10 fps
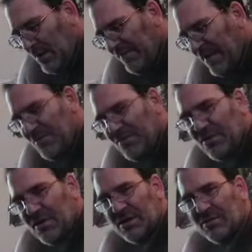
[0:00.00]
Vaping
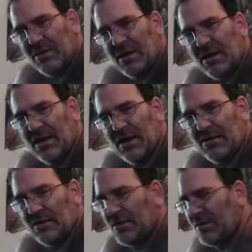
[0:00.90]
brings up a lot of
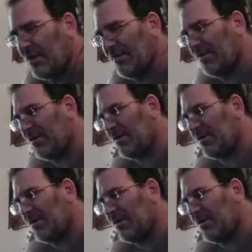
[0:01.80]
extra stuff in your